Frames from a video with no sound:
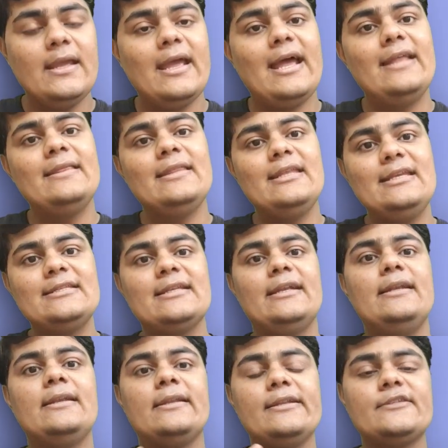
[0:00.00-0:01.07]
and these
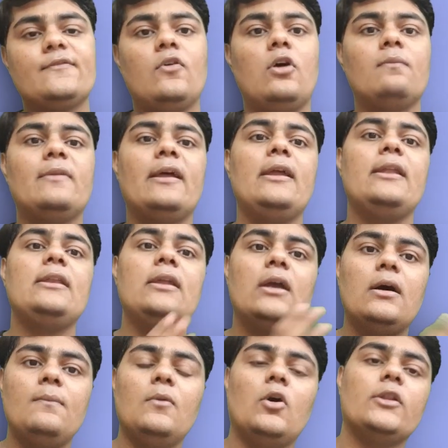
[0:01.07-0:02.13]
interests form the
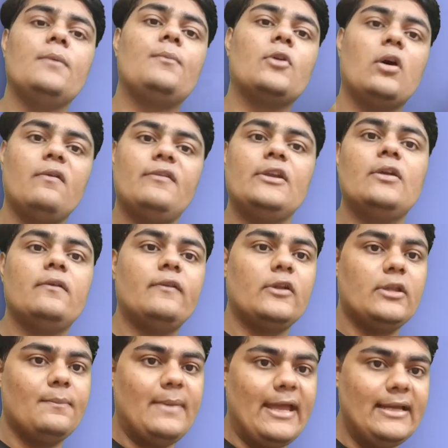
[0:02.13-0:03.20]
income or the profit of
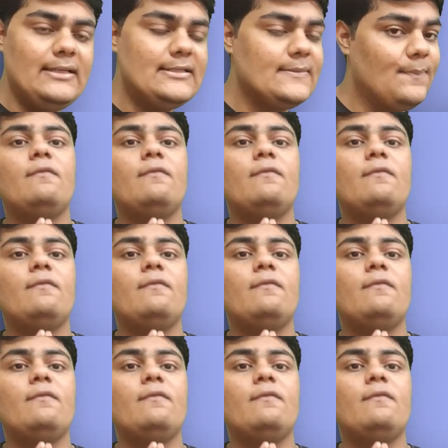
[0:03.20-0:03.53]
other banks.